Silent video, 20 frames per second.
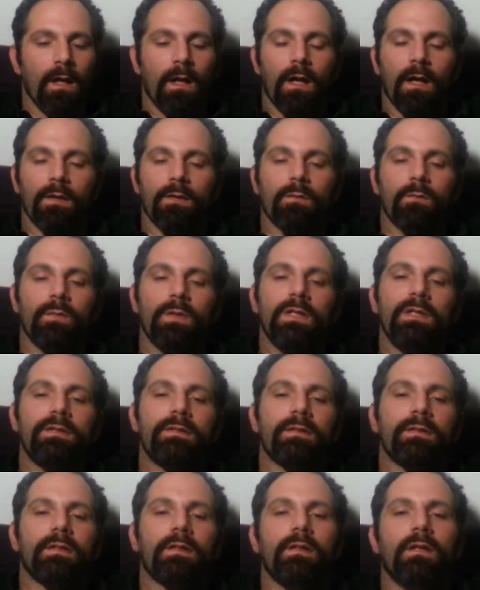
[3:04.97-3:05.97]
And the
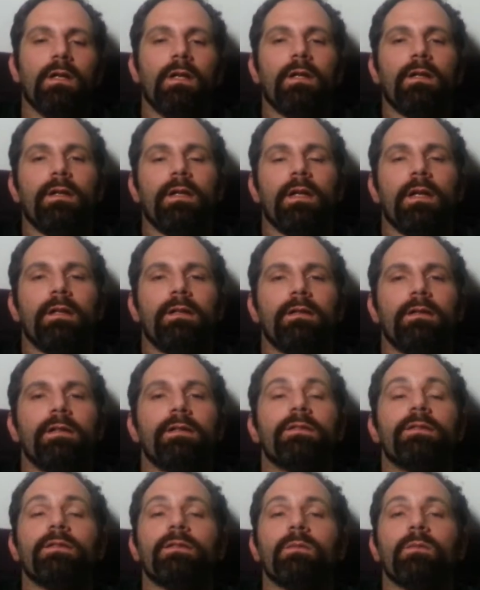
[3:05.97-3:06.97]
reason that
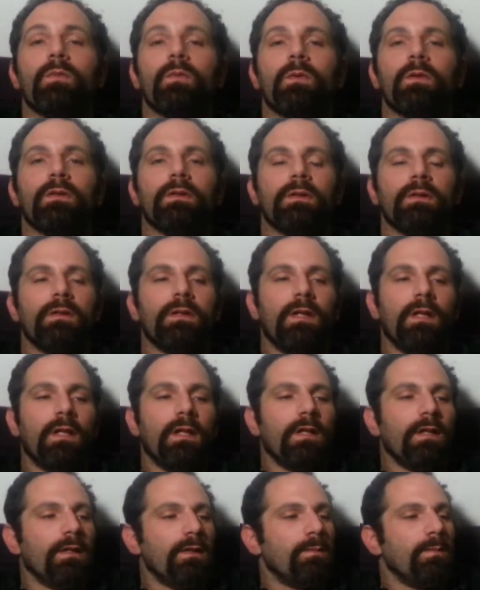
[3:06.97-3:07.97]
this is important
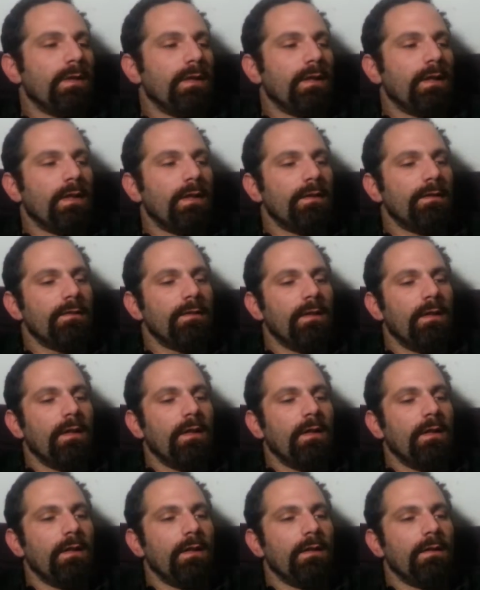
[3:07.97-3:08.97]
is because
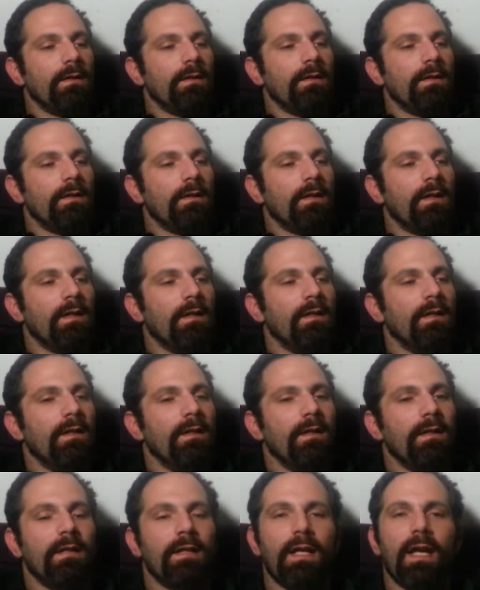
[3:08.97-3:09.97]
it
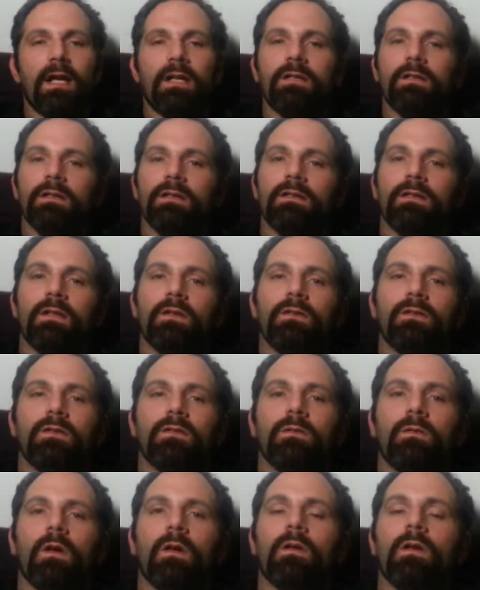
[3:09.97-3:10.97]
actually tells
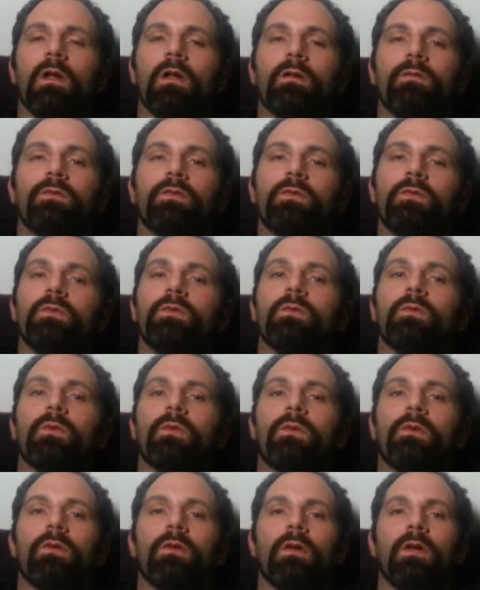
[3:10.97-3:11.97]
you a lot of truth,
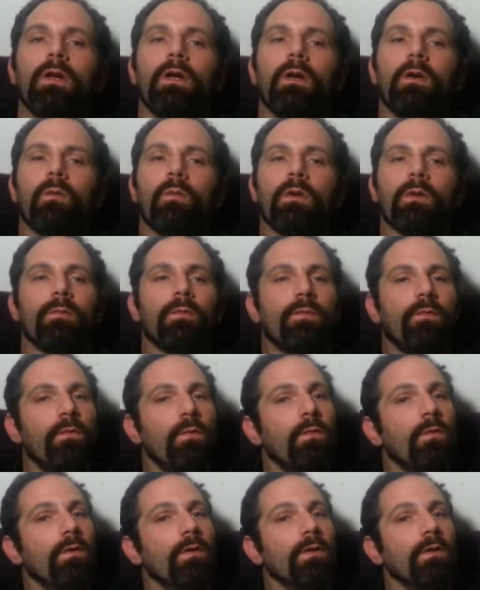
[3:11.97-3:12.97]
where
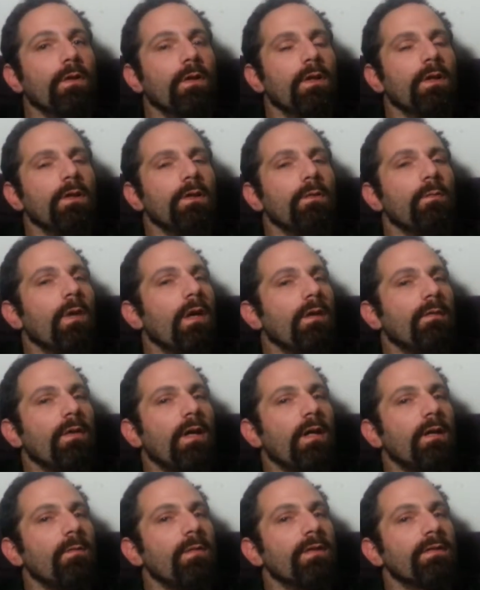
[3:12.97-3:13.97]
before you might have
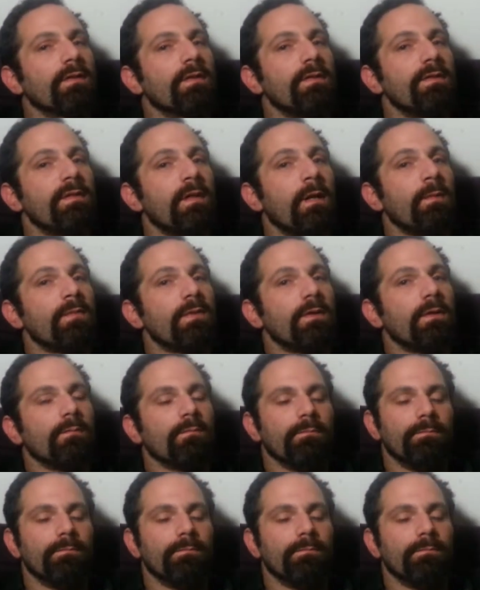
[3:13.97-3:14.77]
had a misconception.